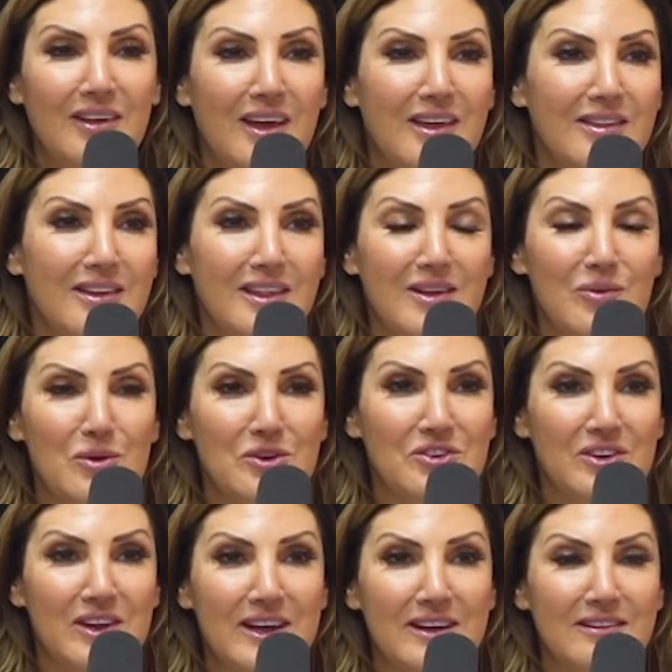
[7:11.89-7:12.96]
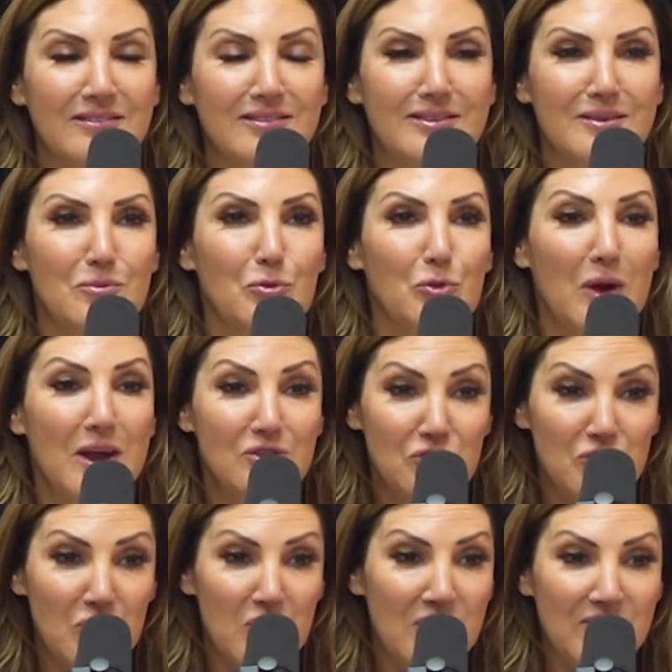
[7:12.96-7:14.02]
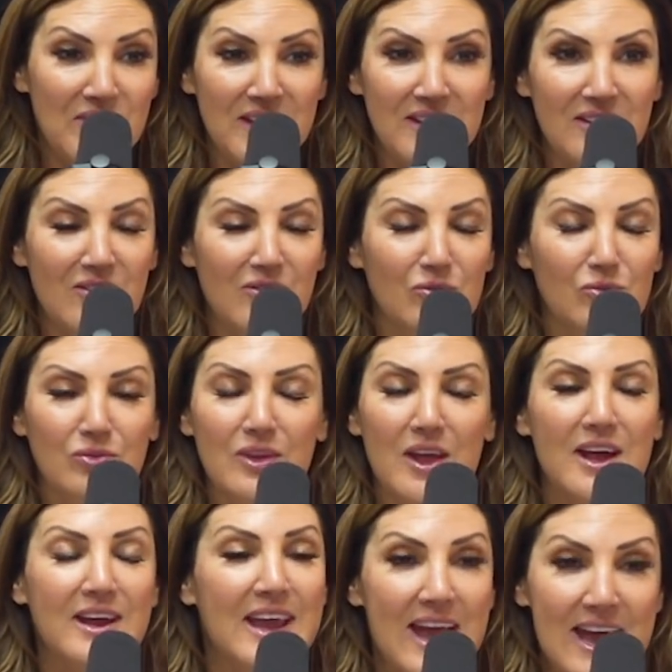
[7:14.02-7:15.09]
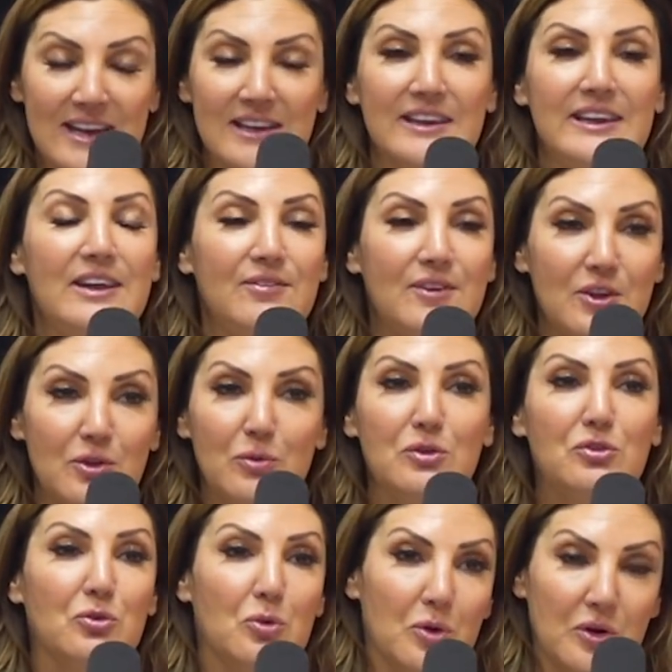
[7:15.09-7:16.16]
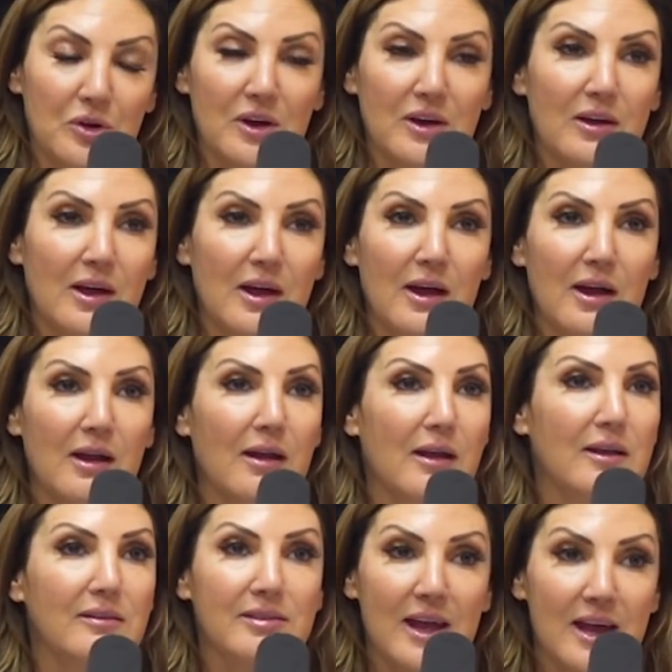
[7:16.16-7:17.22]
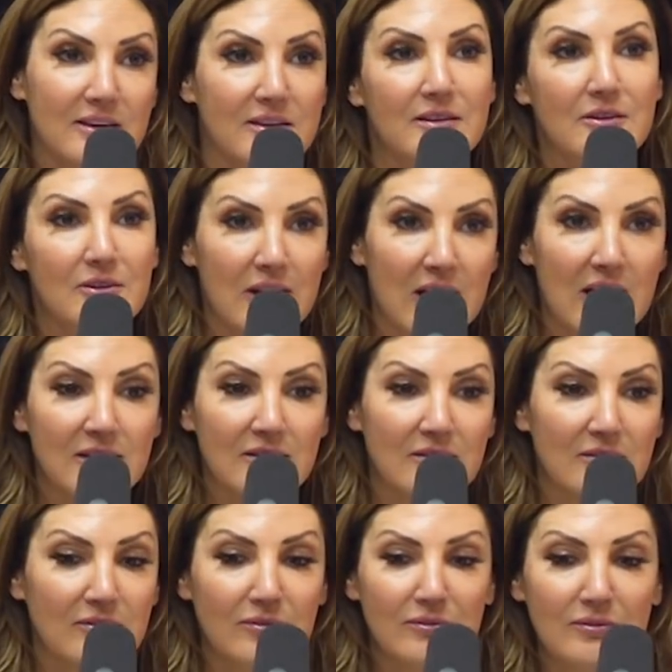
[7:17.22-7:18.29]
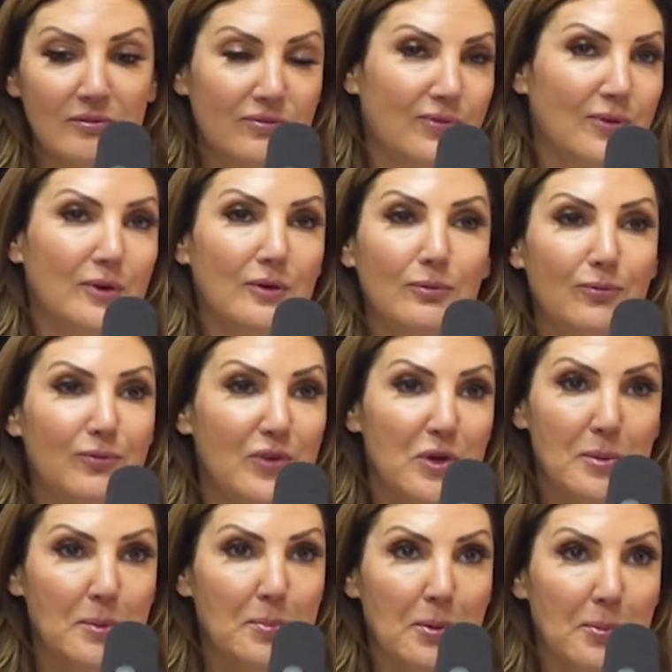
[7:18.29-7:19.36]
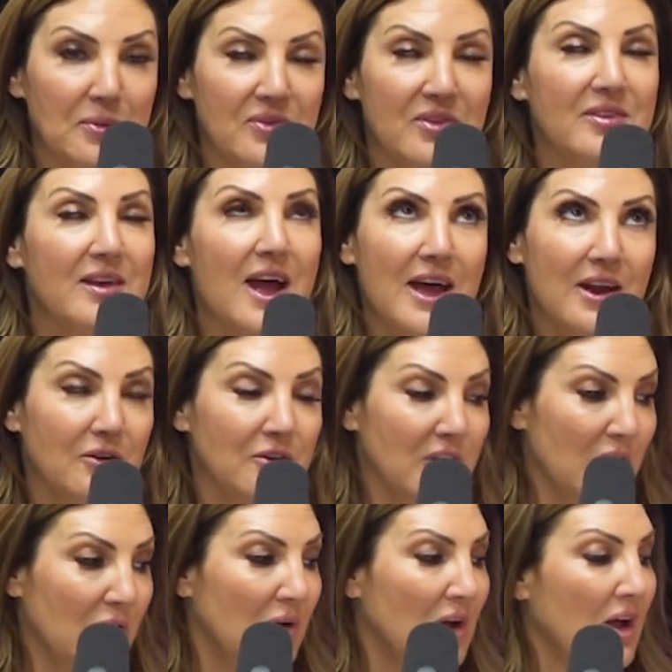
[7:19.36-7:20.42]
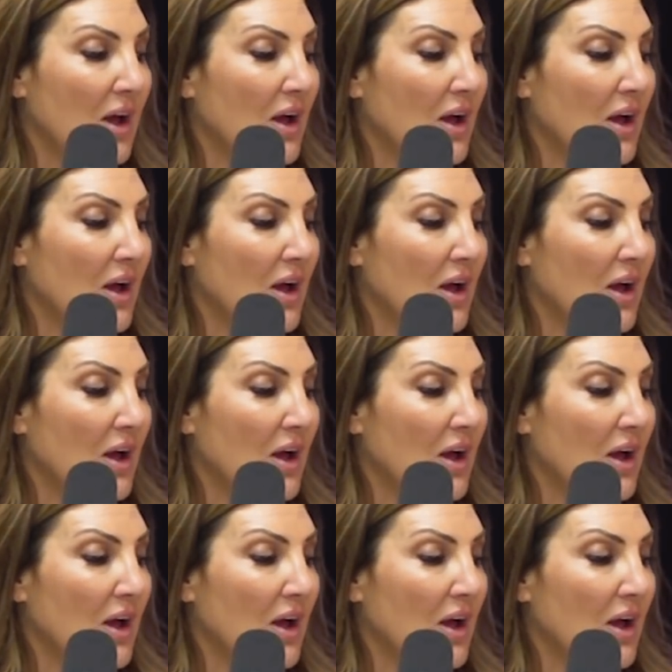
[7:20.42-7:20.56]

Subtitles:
then they went to like some restaurant that, again, leaving the resort. And I guess they had to do that for filming purposes. I don't know.